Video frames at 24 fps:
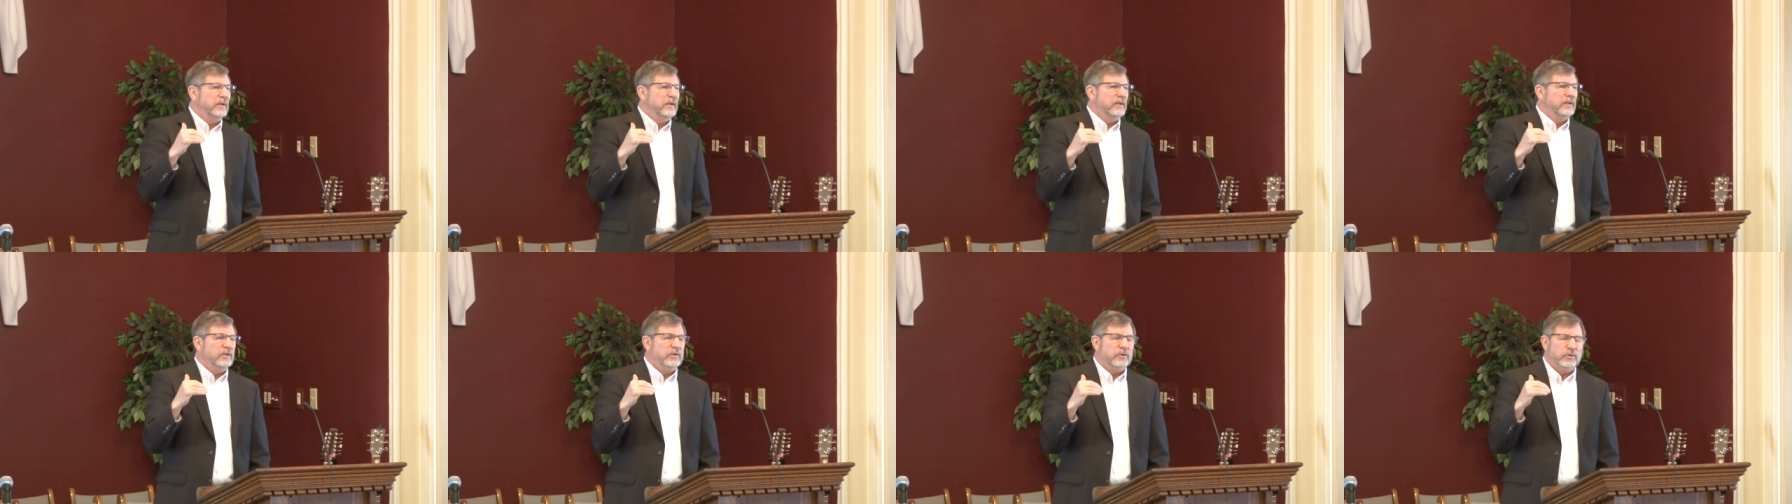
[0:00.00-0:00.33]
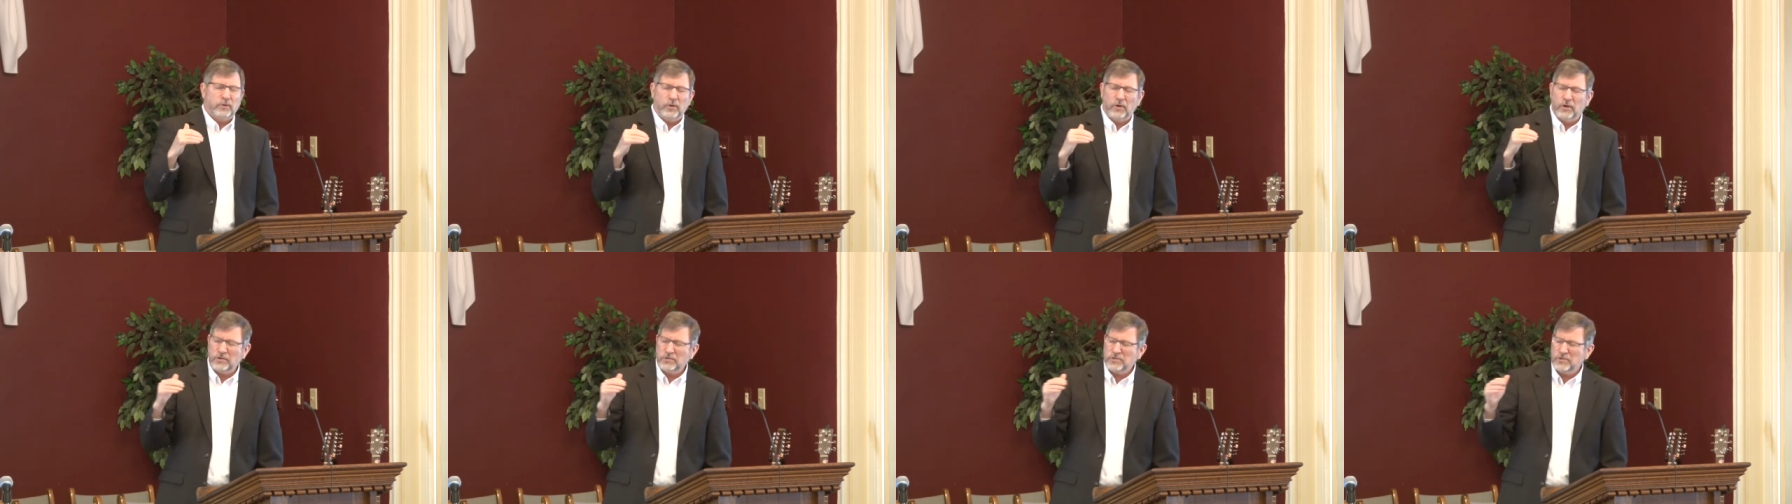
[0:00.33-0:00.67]
You
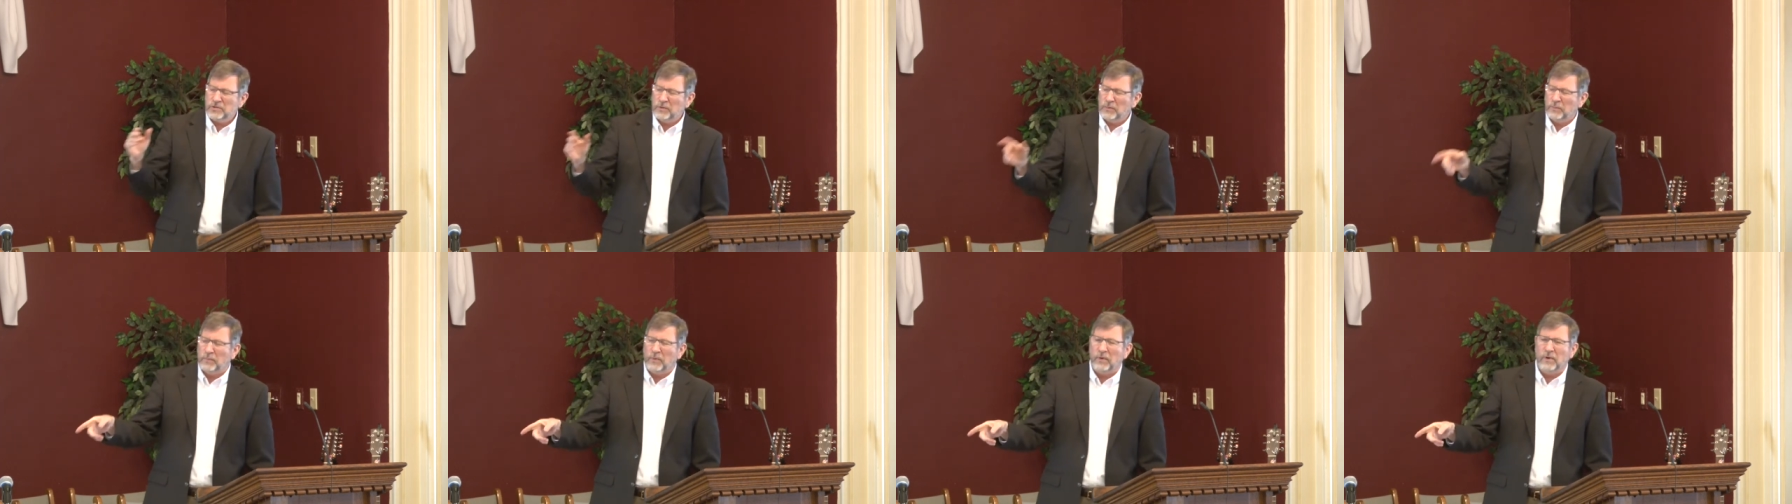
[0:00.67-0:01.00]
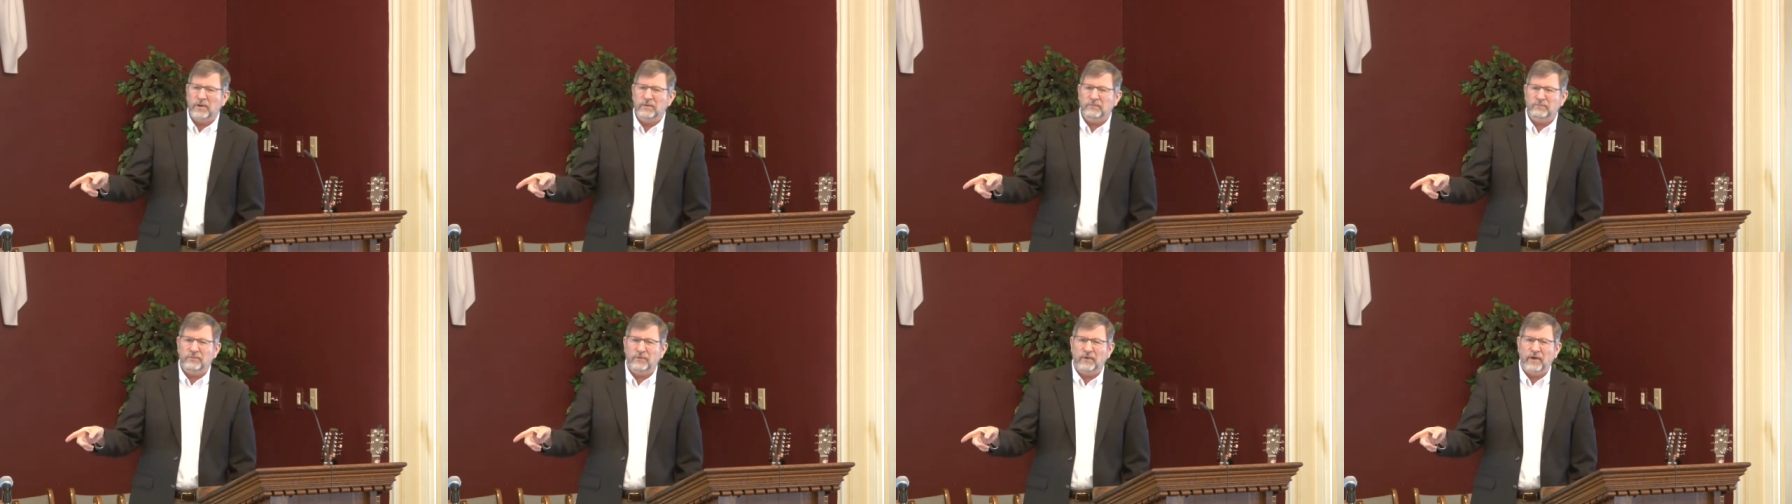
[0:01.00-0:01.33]
lost your
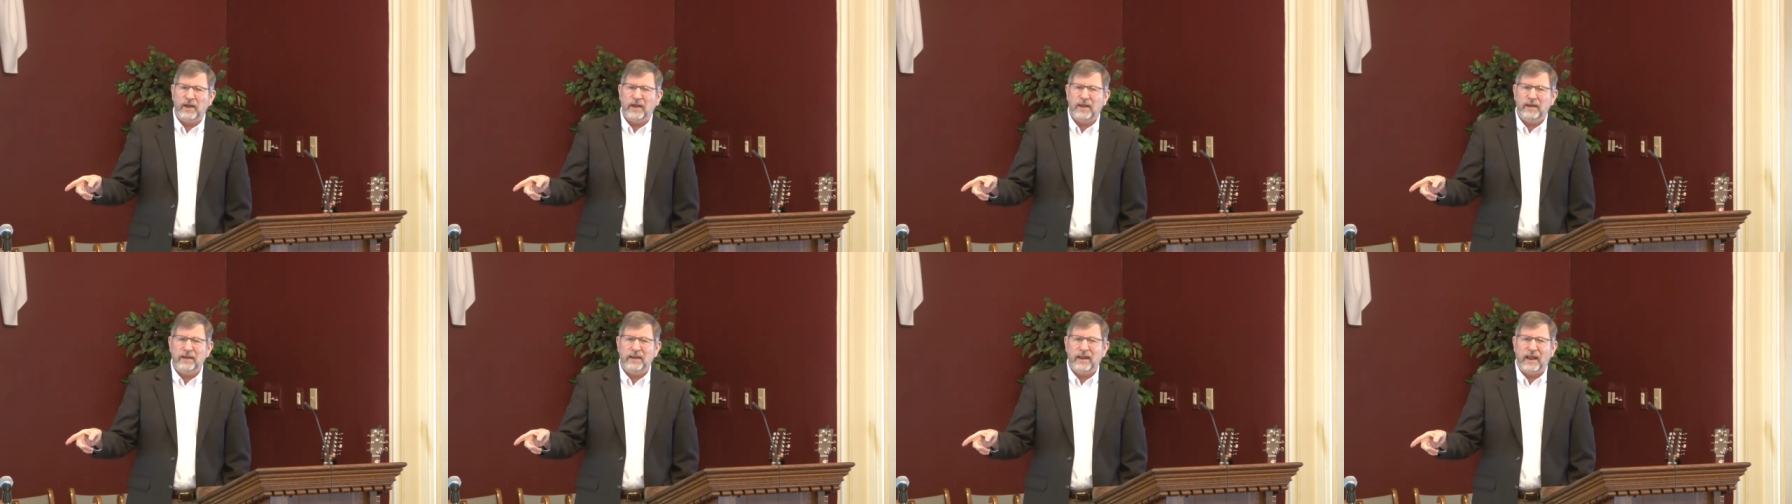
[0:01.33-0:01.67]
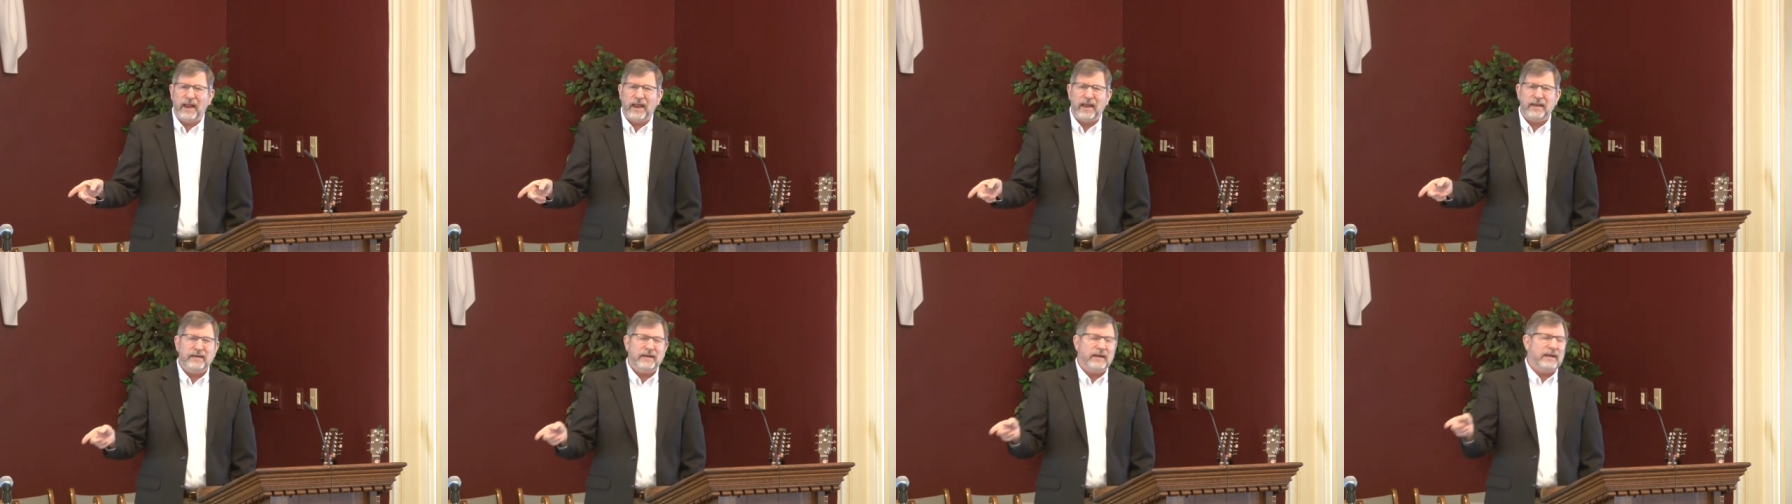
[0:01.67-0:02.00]
boyfriend
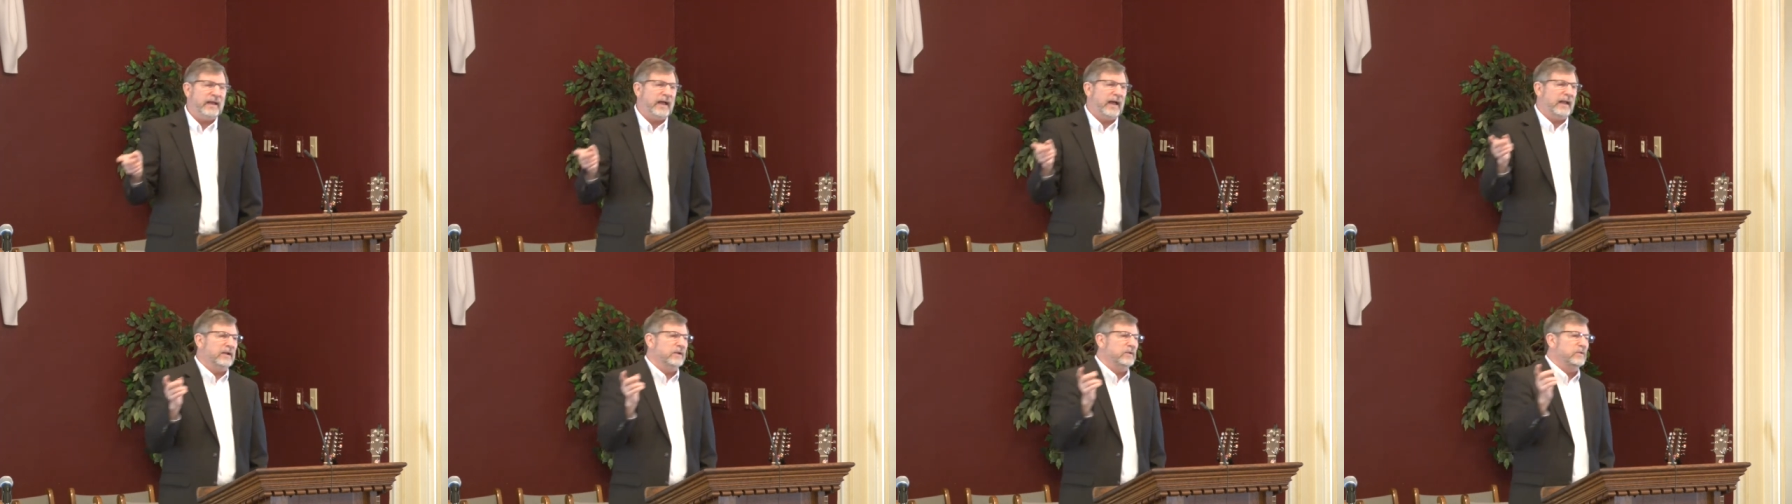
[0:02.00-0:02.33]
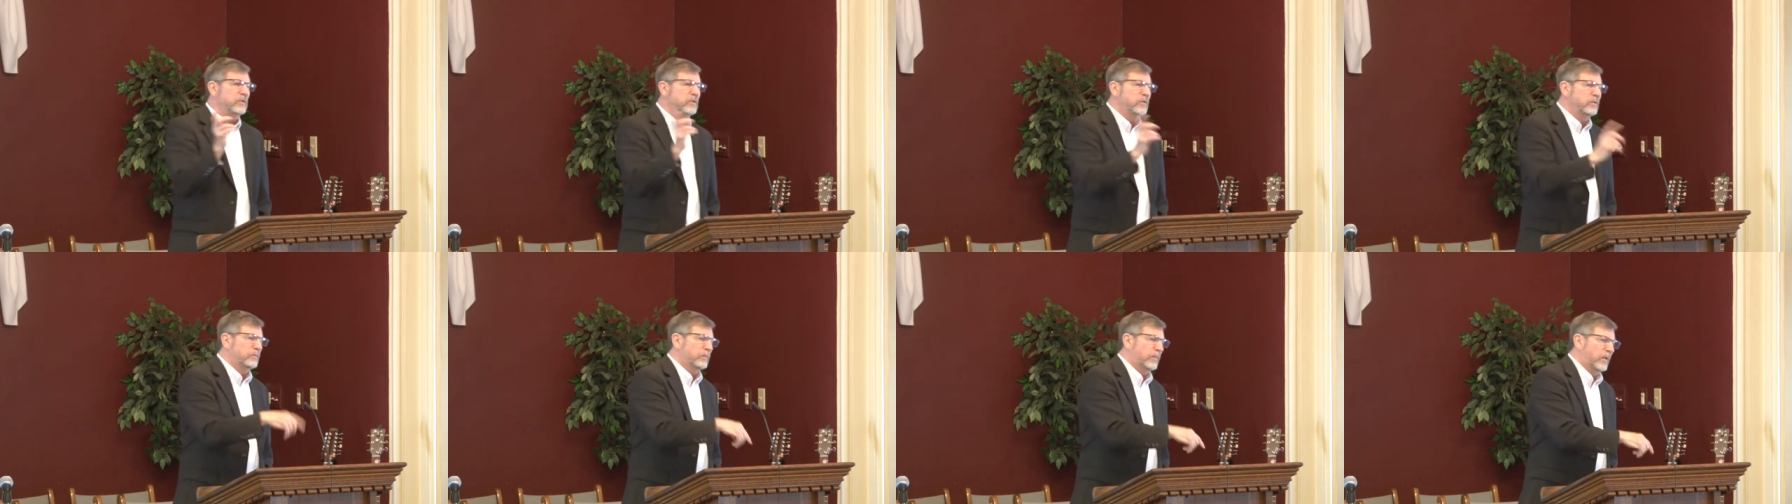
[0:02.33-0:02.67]
and you got a
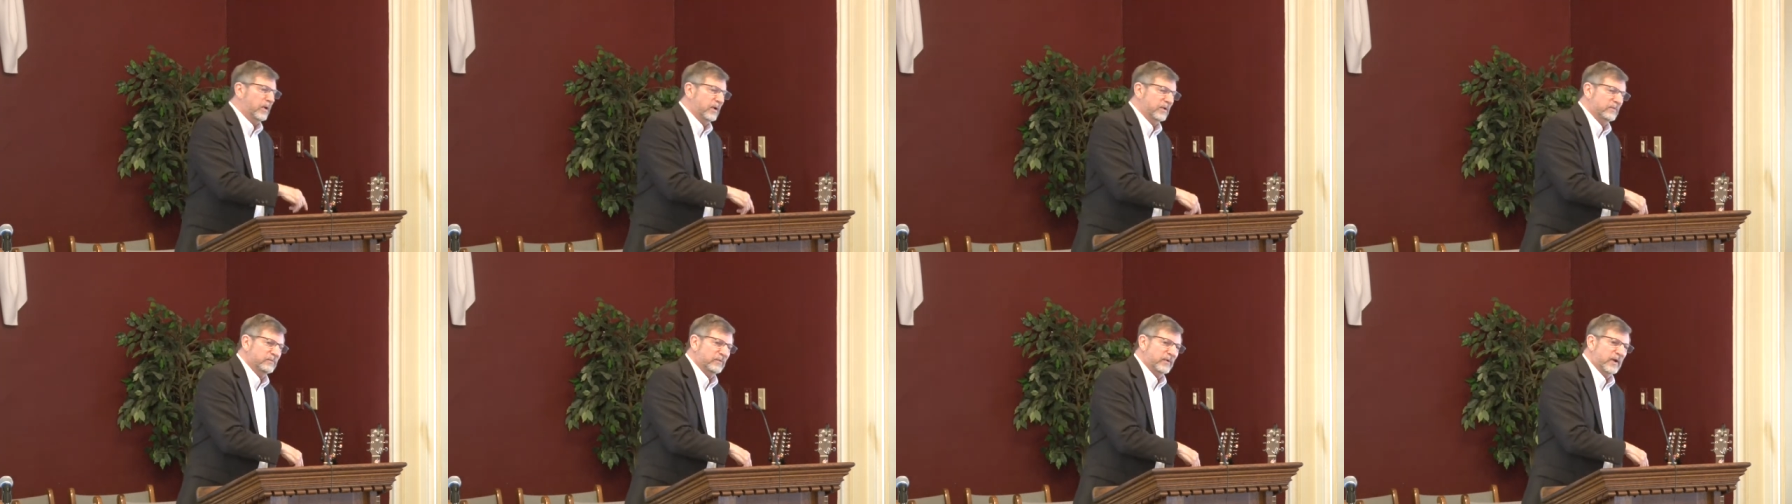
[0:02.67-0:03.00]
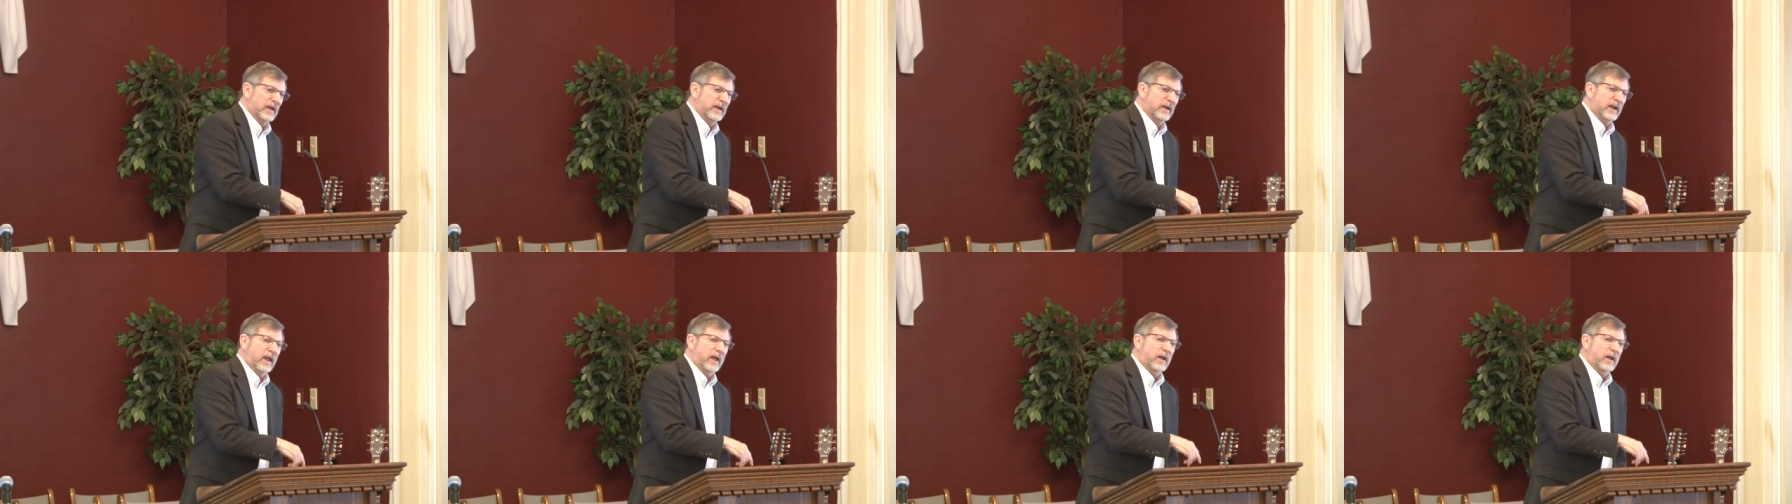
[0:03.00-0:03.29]
new boyfriend,